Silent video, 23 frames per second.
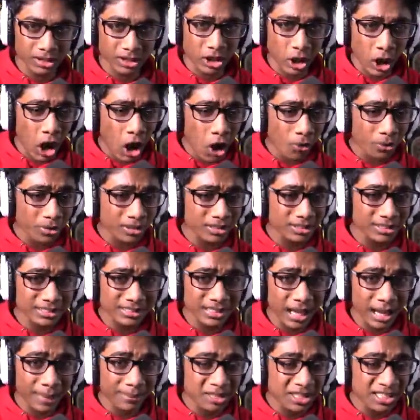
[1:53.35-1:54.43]
Go!
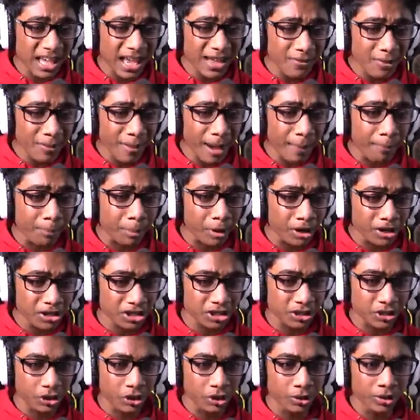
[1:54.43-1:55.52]
I'm saving my
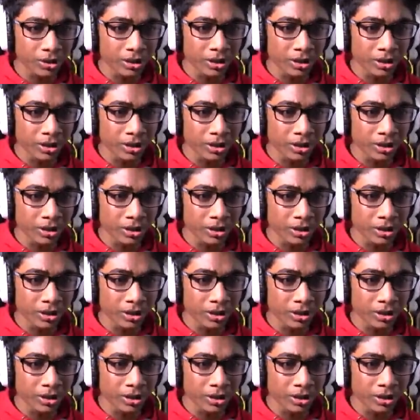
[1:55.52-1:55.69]
burst, dude,